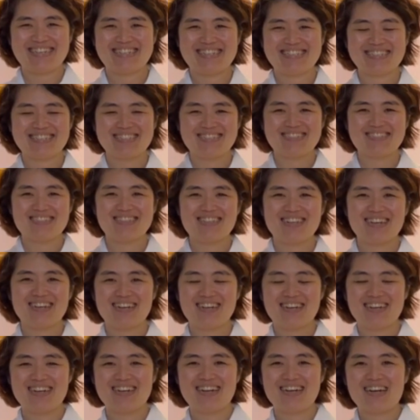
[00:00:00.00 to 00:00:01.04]
you feel there was a
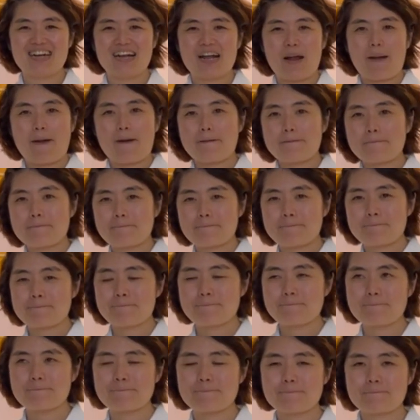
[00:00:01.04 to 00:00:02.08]
lack of female
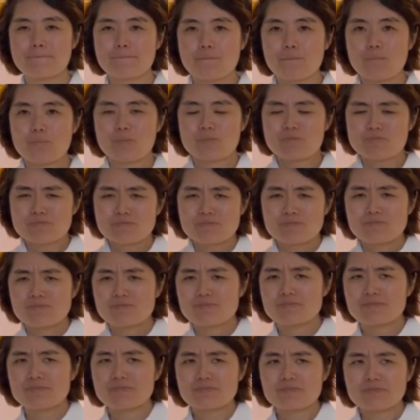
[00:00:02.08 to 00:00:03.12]
mentorship in the
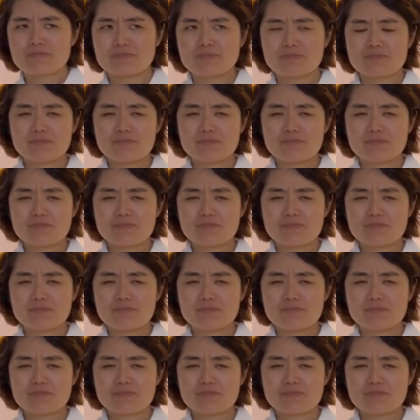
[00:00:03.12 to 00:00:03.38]
industry?